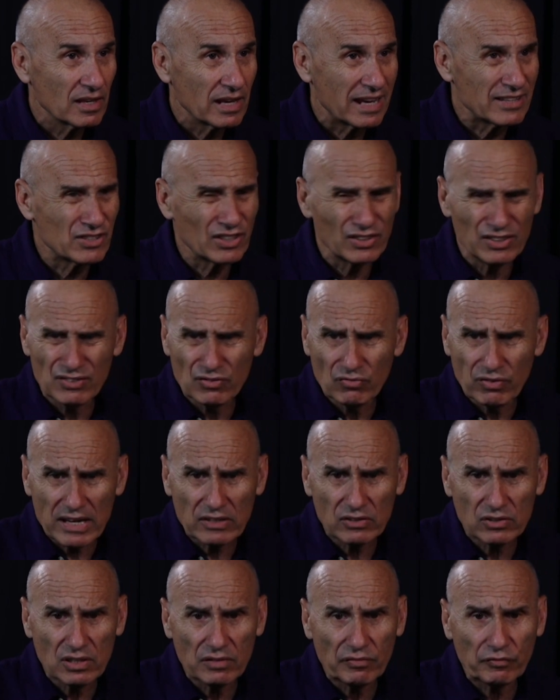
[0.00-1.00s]
And there is
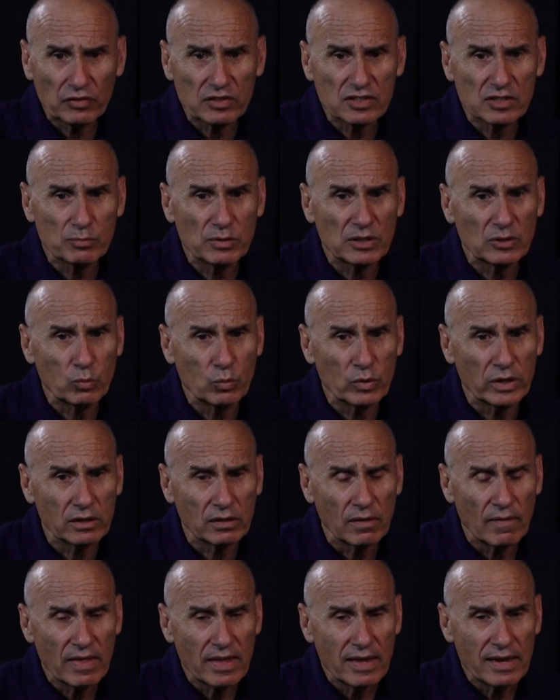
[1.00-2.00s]
great difference
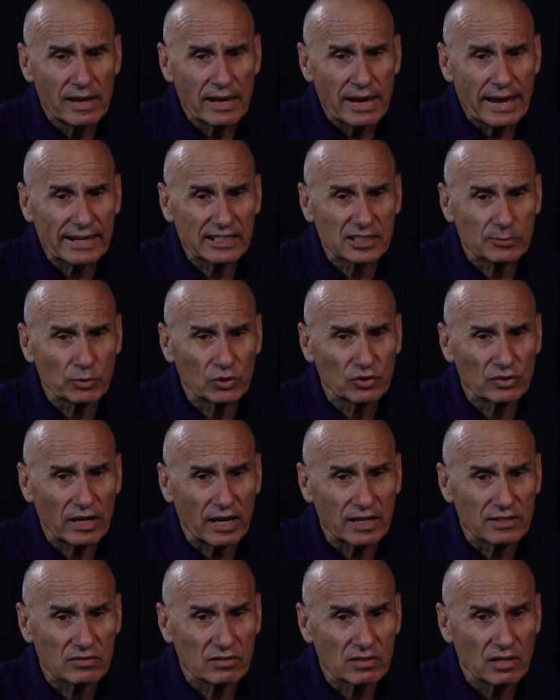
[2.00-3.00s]
between
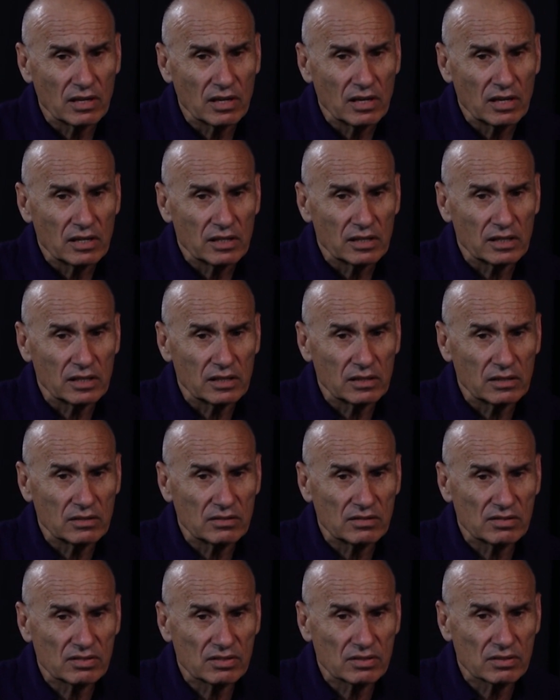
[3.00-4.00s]
expertise in
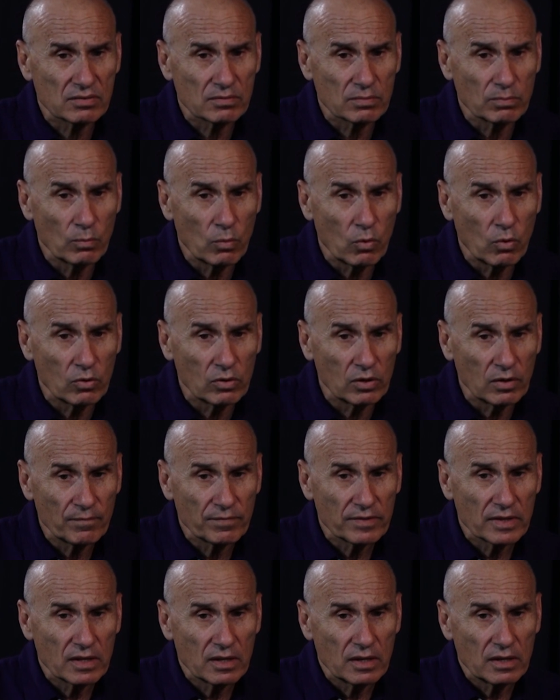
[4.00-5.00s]
small
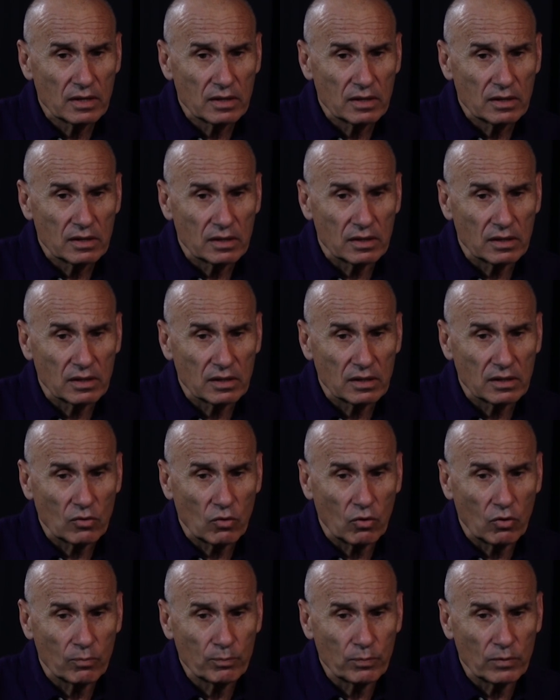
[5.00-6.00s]

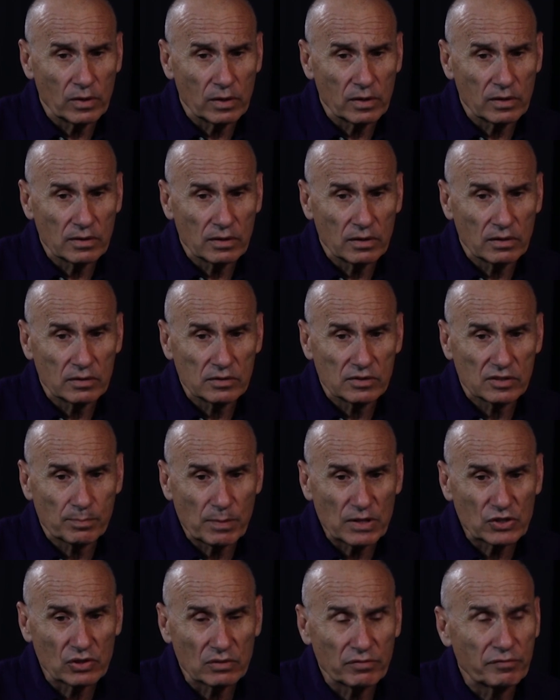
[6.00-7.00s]

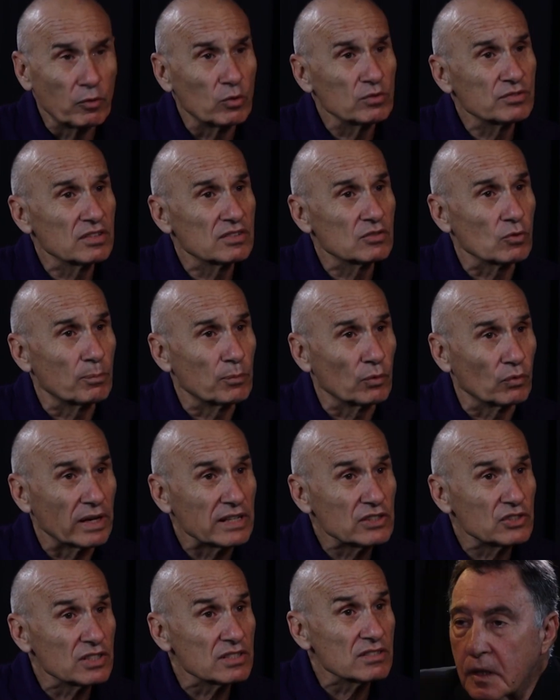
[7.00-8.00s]
special forces
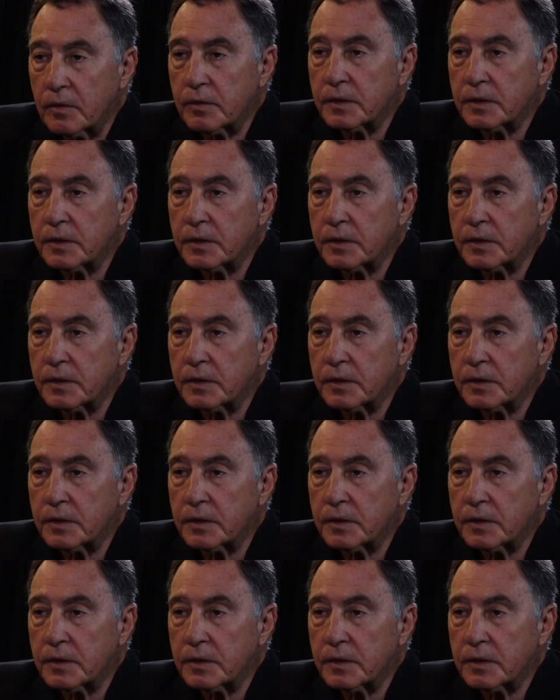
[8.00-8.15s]
operations.